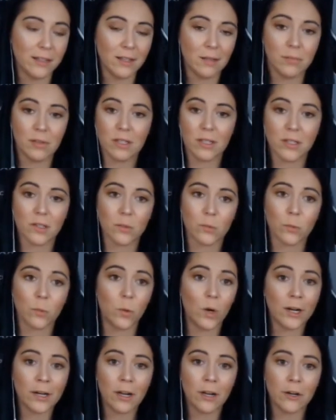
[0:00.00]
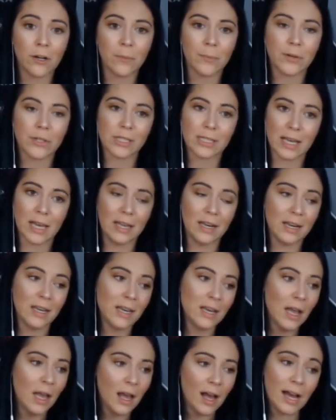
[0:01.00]
because 100%
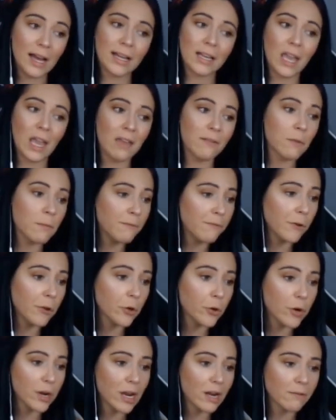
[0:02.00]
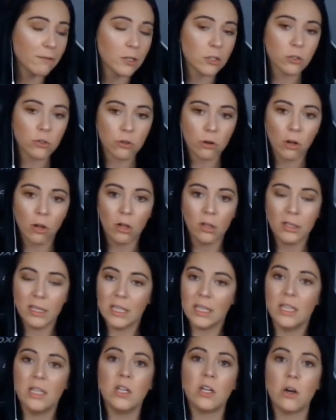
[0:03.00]
I gave him full creative control.
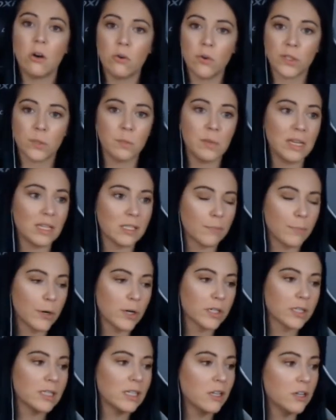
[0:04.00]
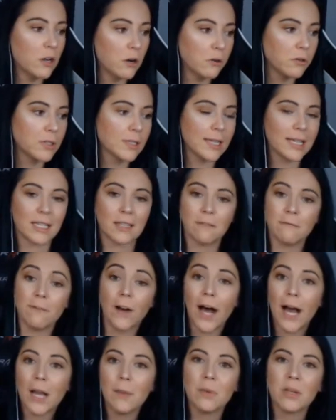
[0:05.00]
He knows me as a person. He knows like the
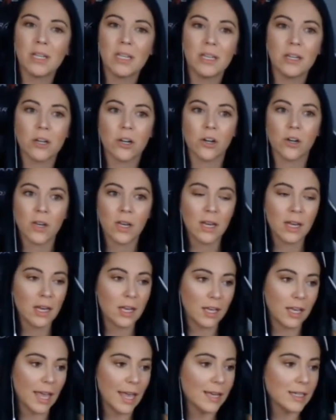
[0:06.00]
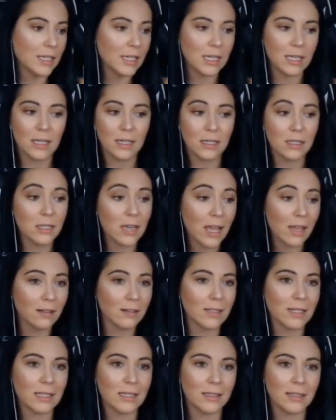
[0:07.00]
vibe in here, and he
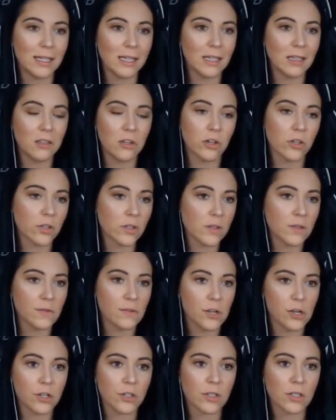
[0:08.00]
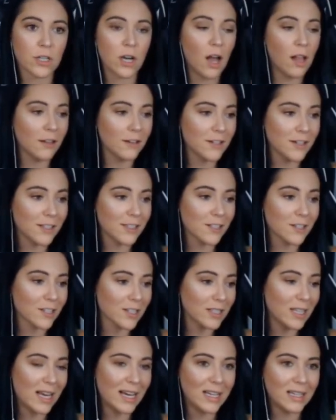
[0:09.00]
nailed it. Like, there's colors, there's
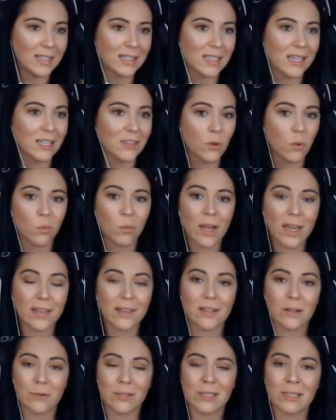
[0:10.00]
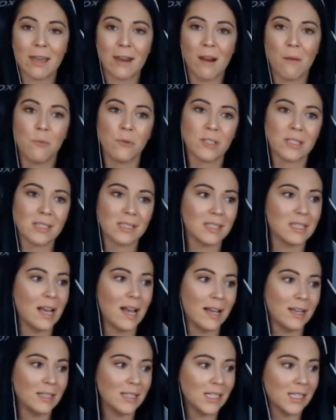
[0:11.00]
lines, like the way that it was set up was
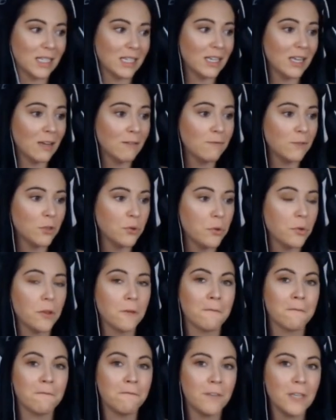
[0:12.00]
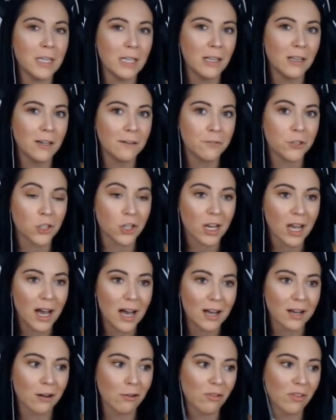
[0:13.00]
designed to give you the feel of
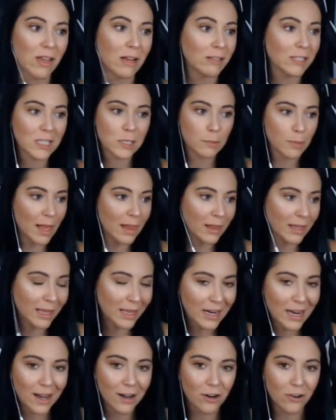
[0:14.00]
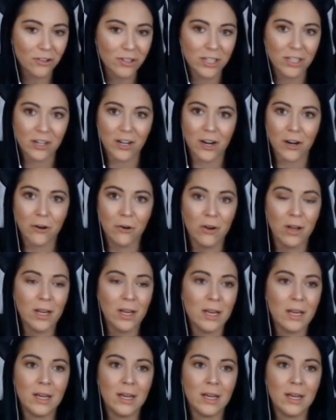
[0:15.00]
Chicago without spelling it out, you know?